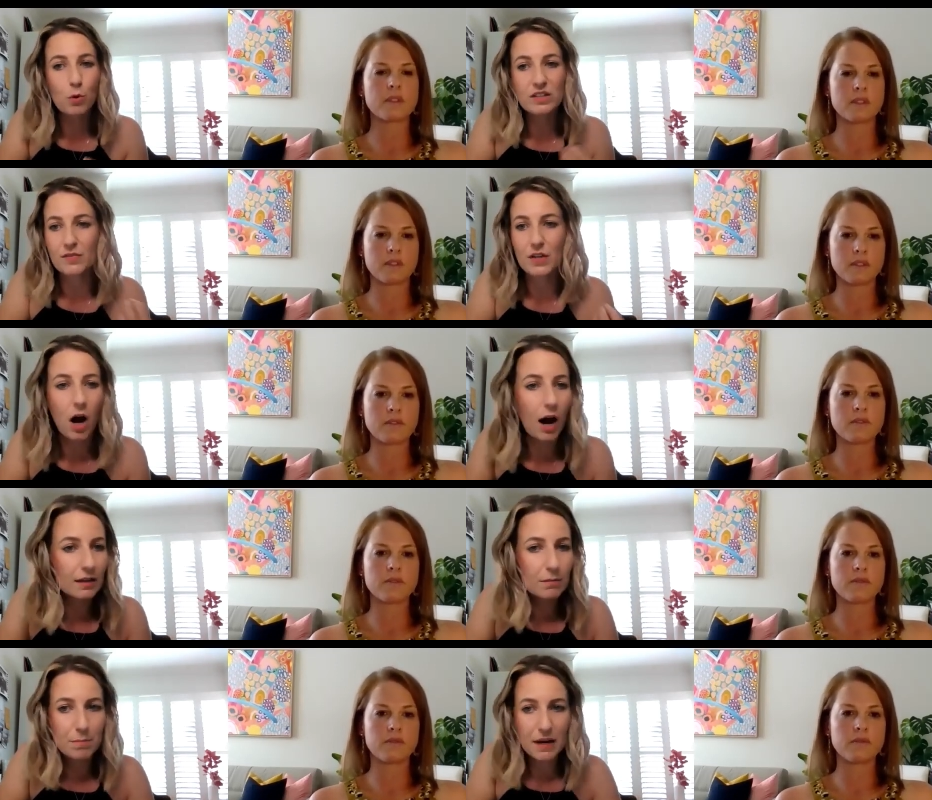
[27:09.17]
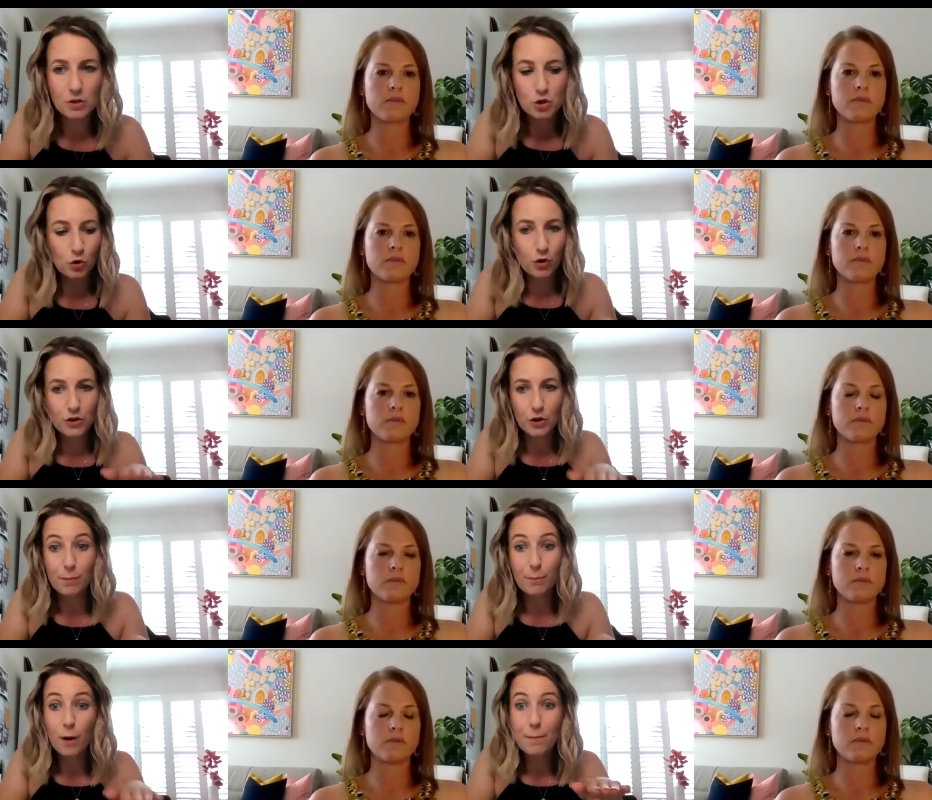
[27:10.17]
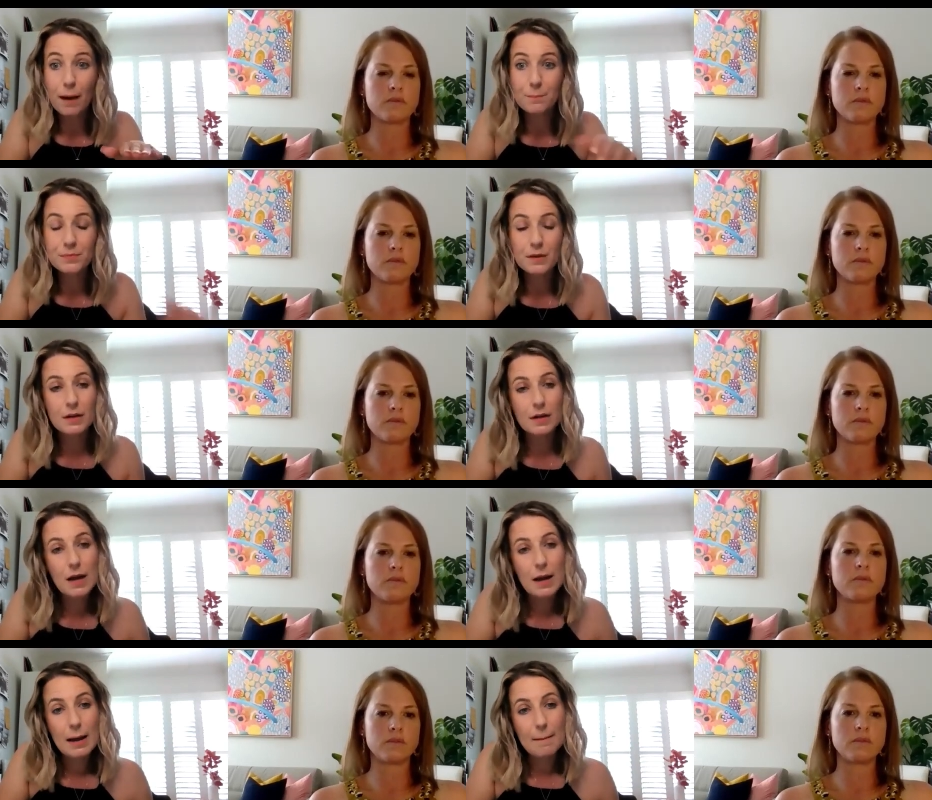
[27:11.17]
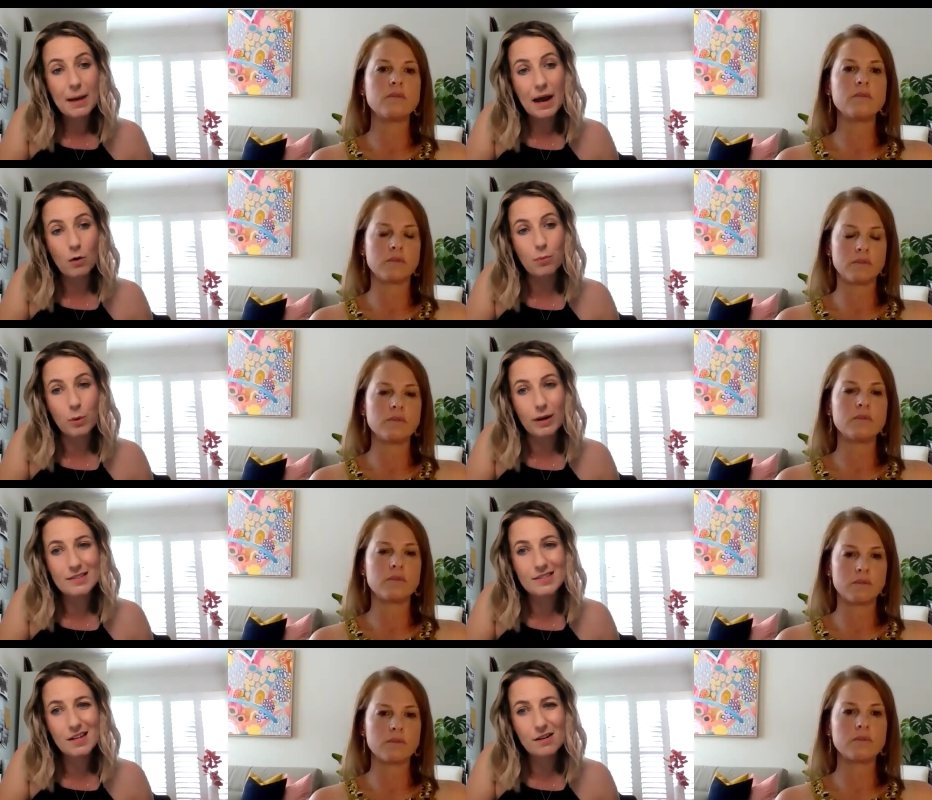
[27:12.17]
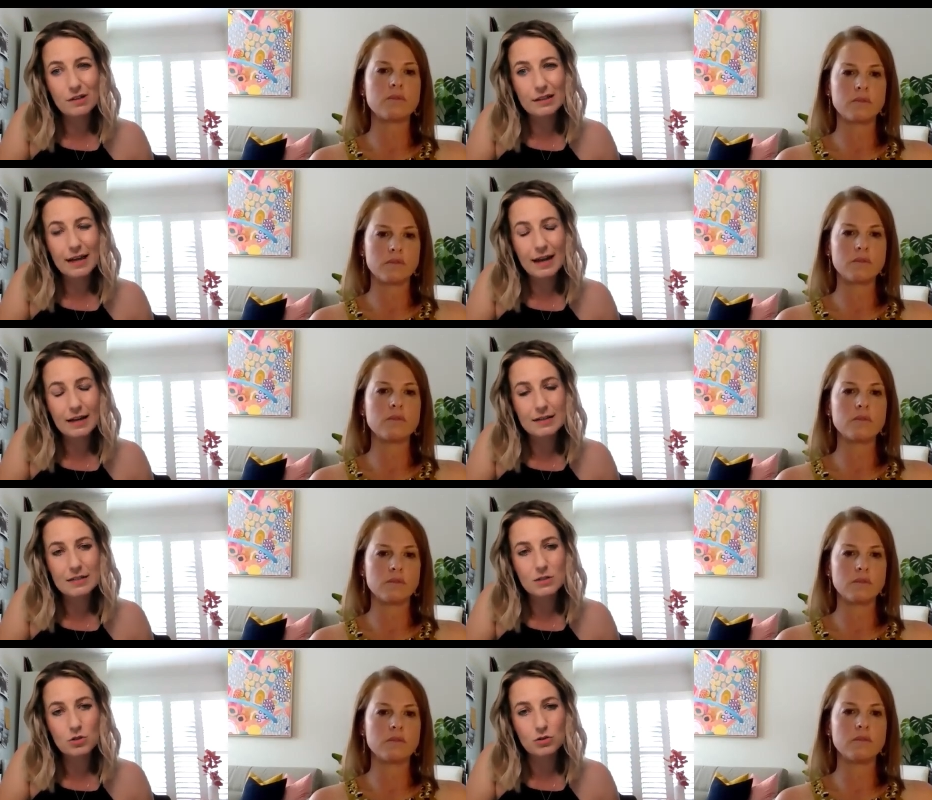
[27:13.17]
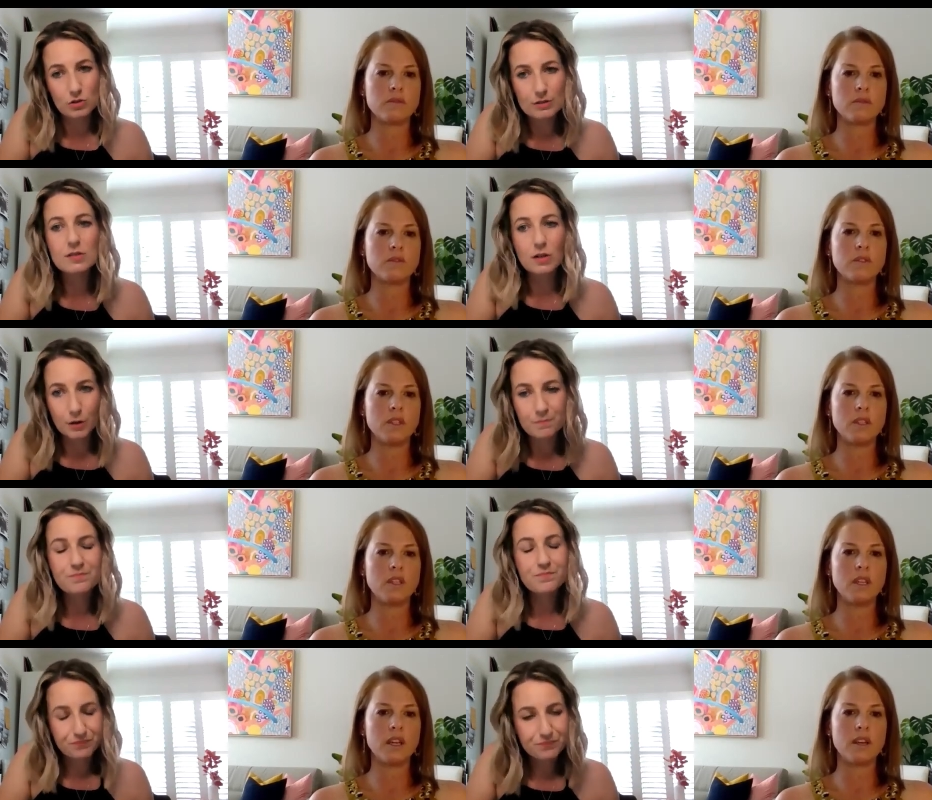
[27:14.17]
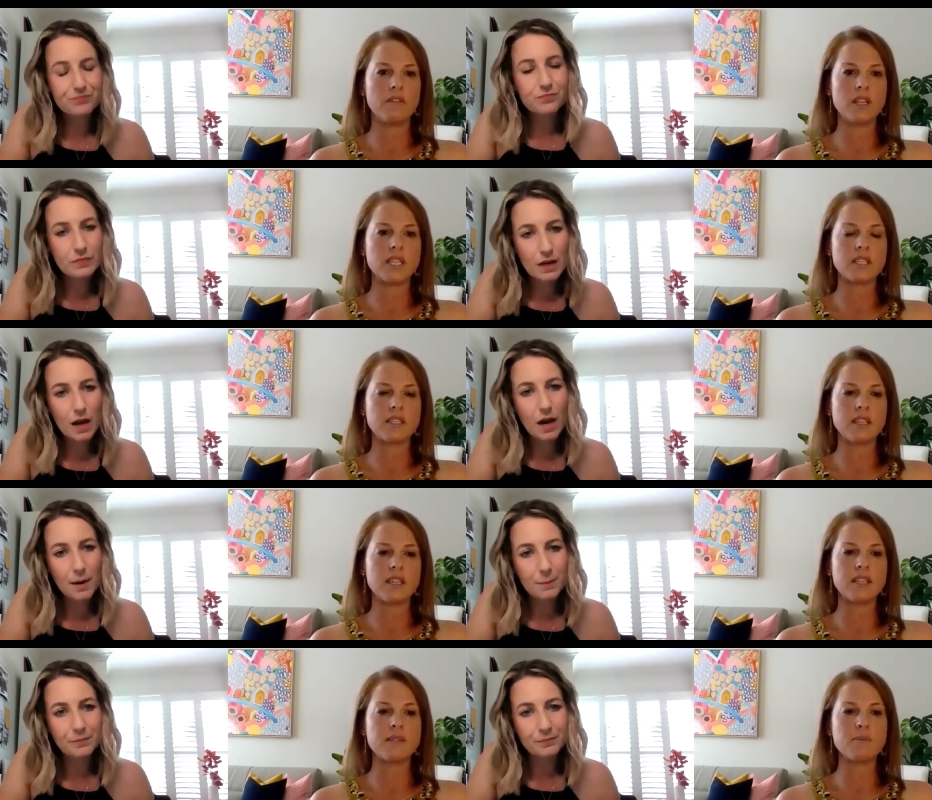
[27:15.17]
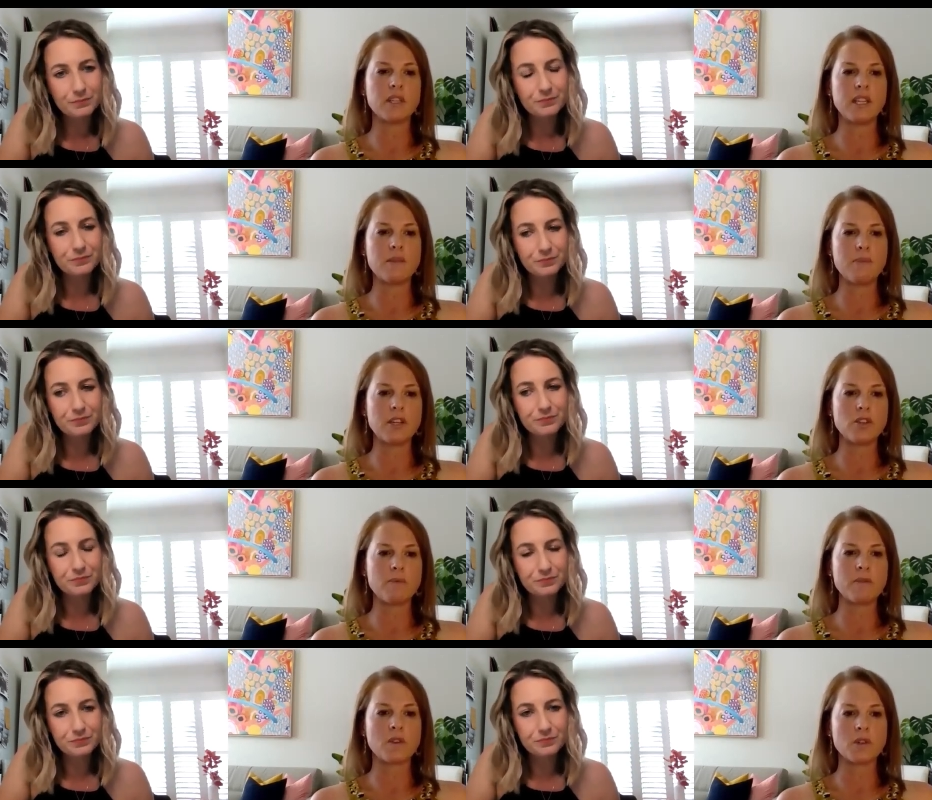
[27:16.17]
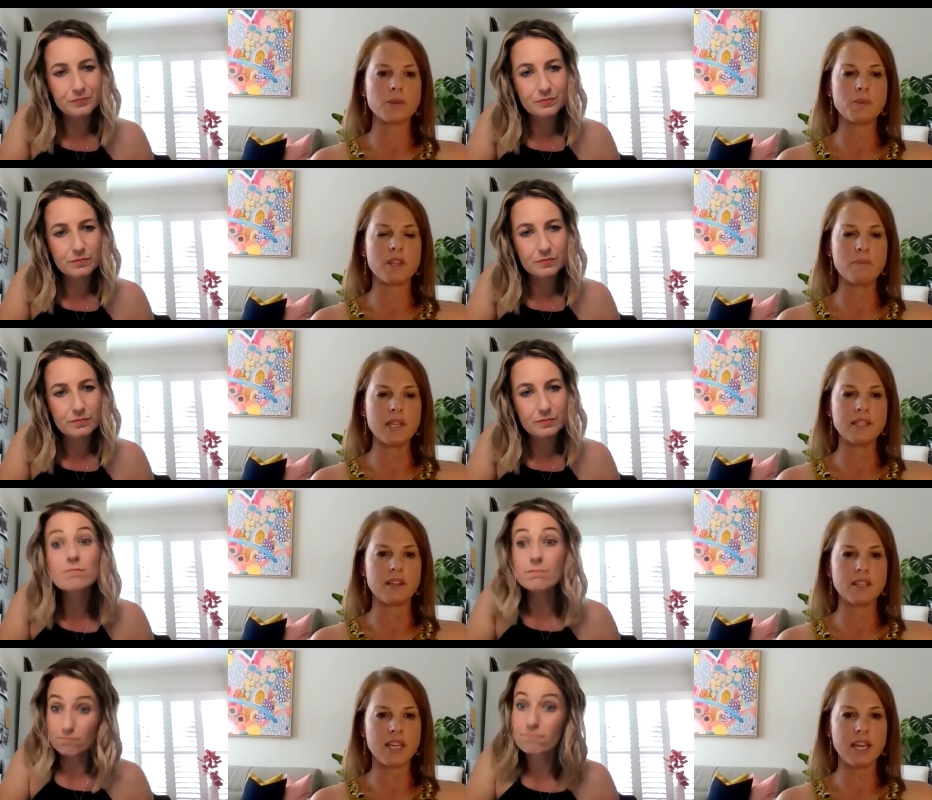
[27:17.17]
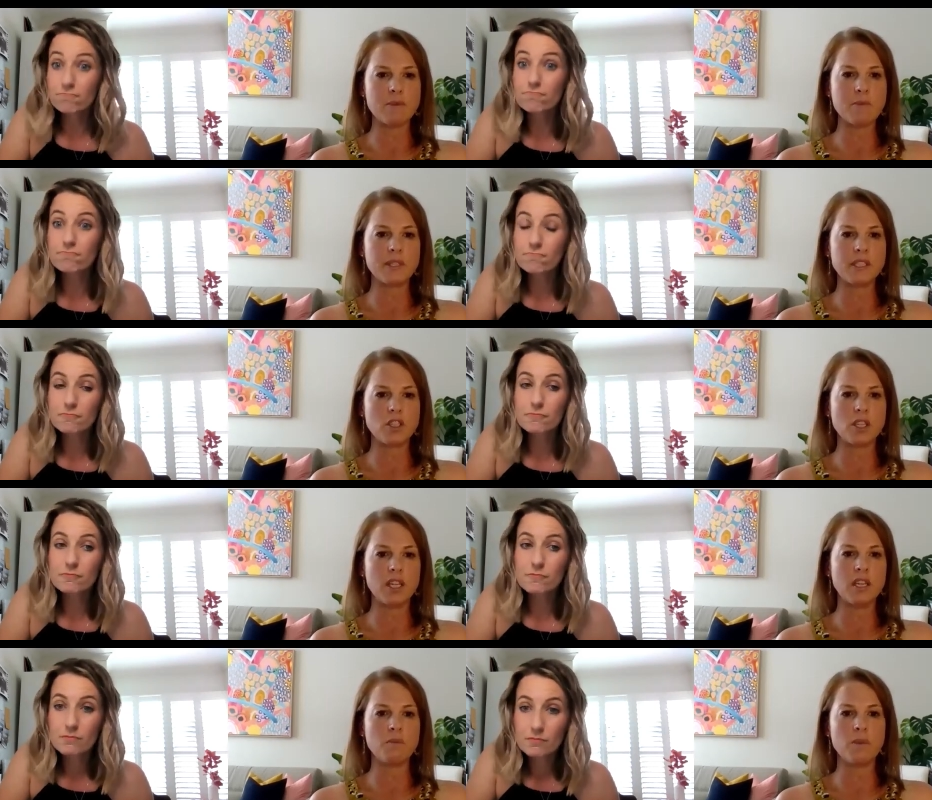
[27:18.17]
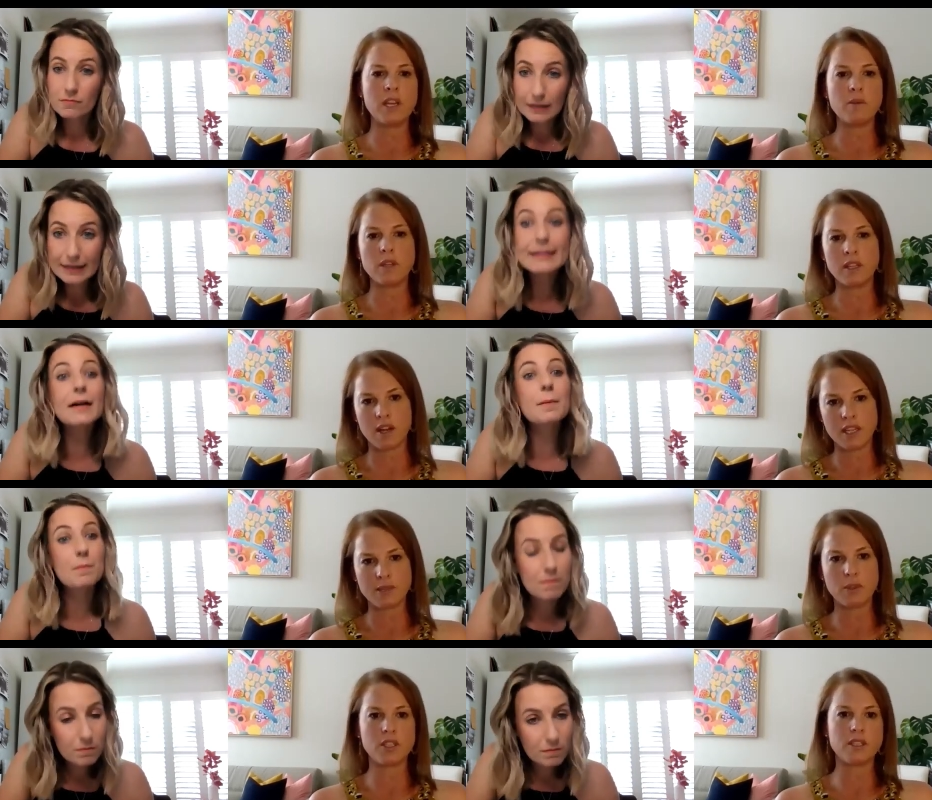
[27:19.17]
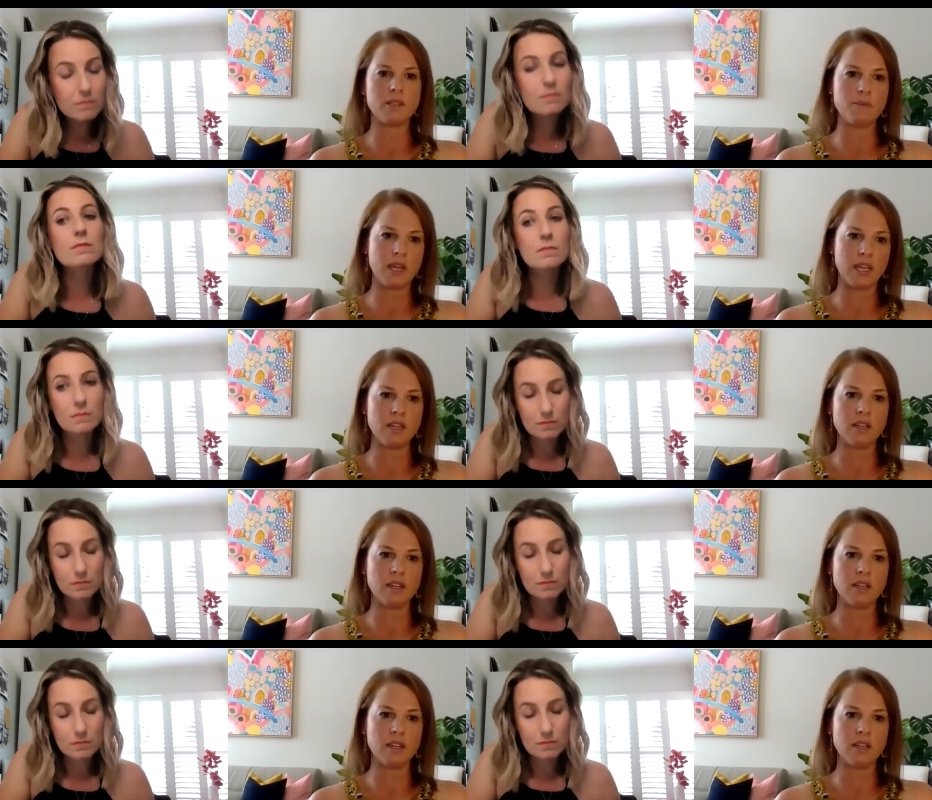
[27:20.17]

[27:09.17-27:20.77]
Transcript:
Speaker 1: on the island bench or the, you know, the pop-up PowerPoints, they're really handy too. So
Speaker 2: yeah, fantastic. Yeah. And similarly in the bedroom, of course, with the bedside table positioning and where you yep. want the light switches to be